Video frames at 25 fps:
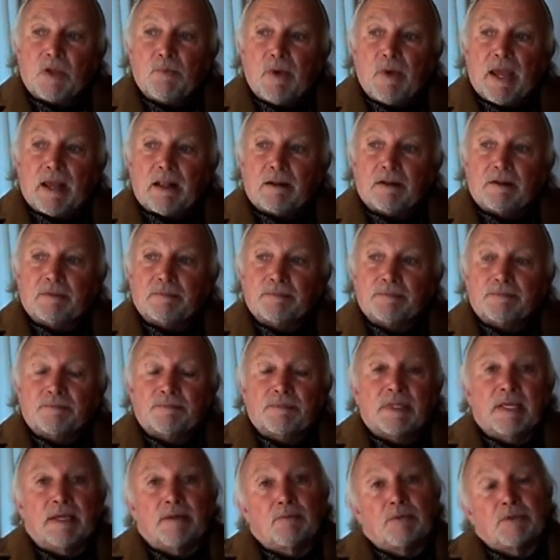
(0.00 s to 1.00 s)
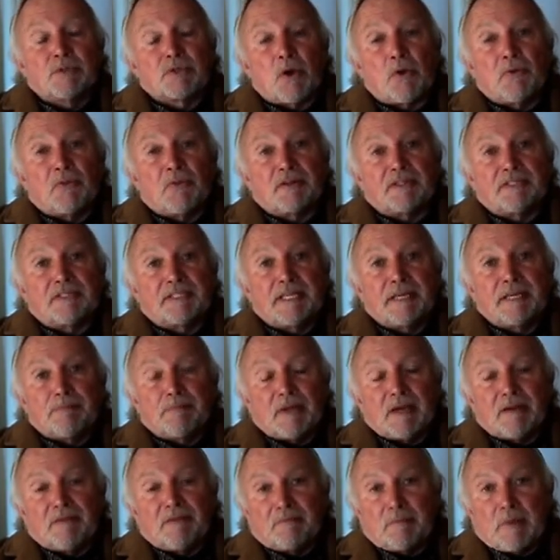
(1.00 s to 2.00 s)
Well, it was on the tip
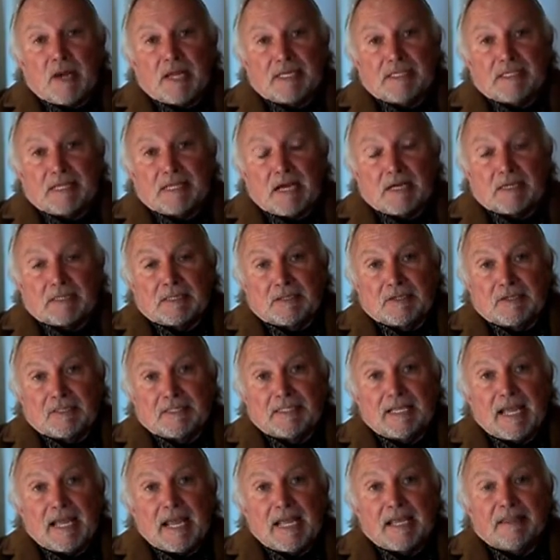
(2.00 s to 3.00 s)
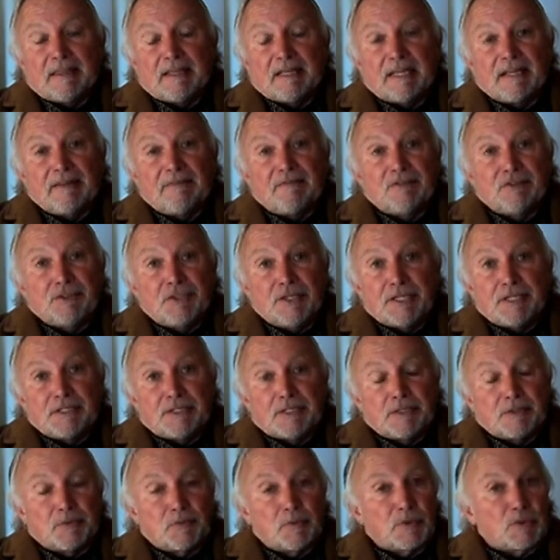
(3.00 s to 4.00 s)
of my tongue to say that if
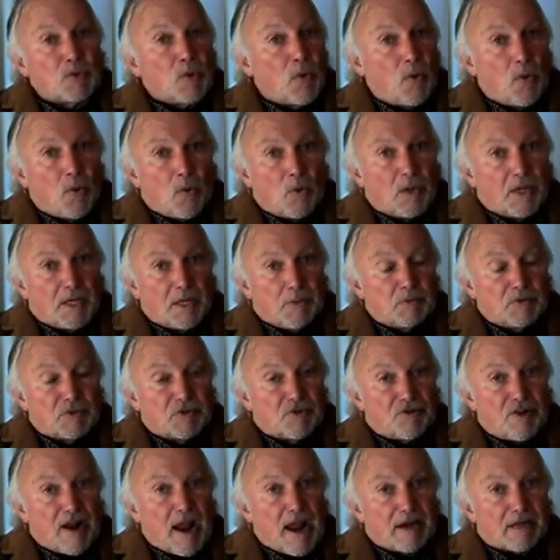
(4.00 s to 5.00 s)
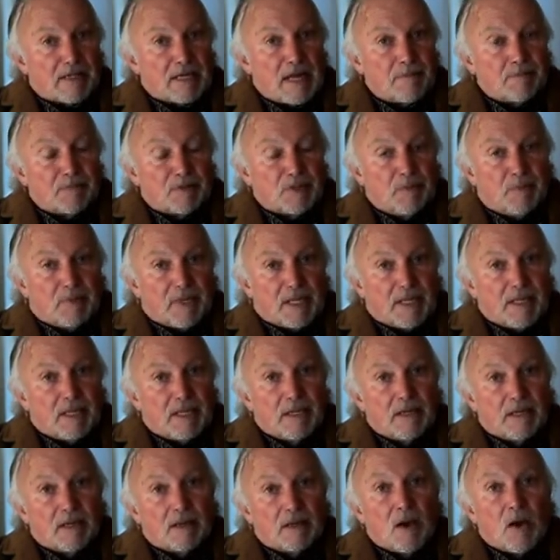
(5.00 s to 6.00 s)
Jesus was all he was cracked up to be,
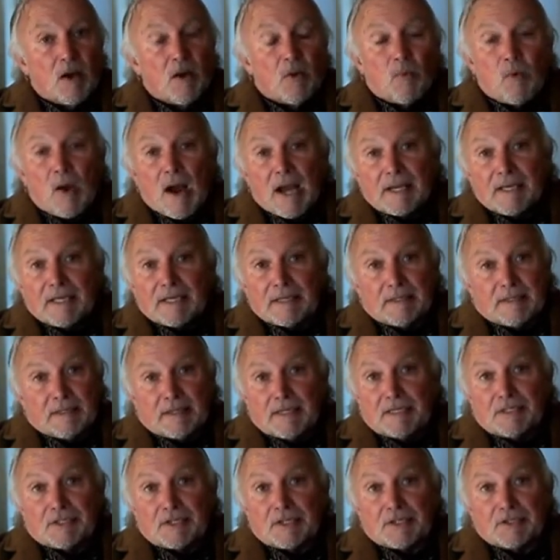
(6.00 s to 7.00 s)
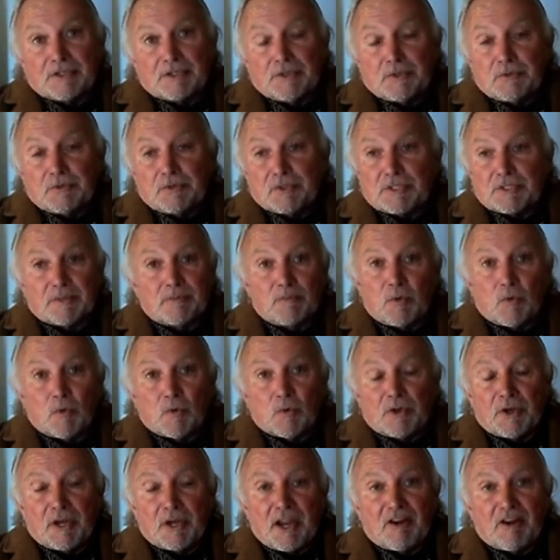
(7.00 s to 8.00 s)
why didn't he just use some
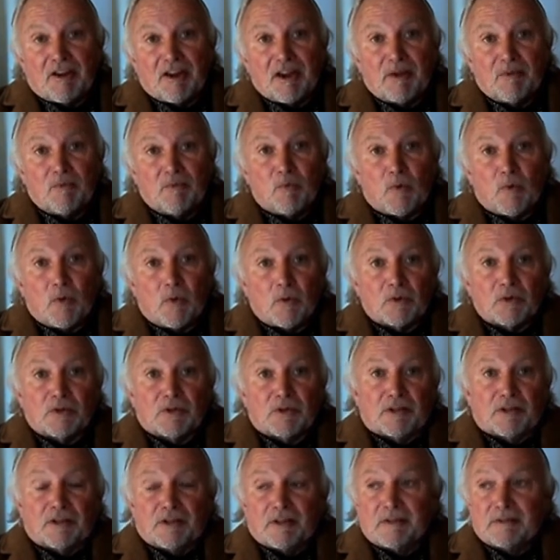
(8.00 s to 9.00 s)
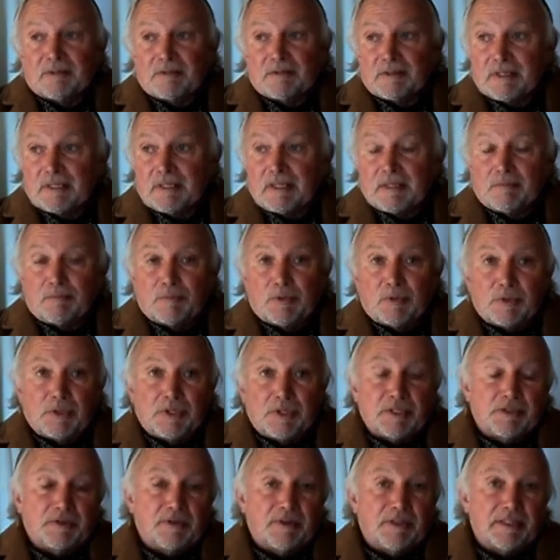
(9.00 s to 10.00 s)
ordinary water and put
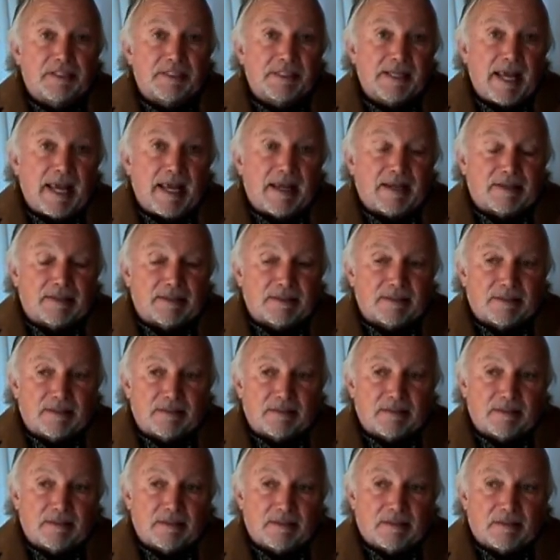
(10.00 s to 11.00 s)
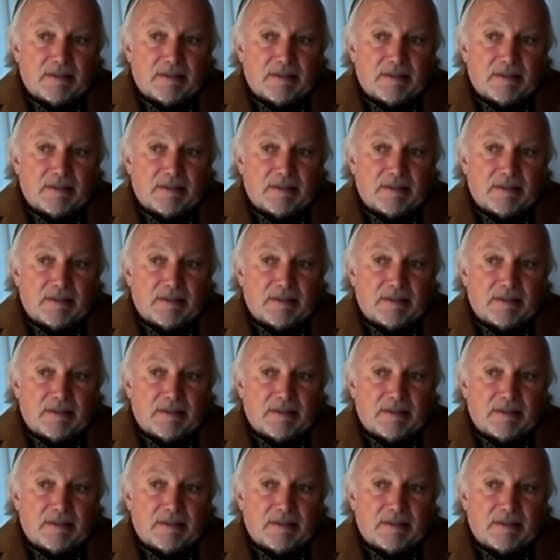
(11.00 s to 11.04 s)
it to the test?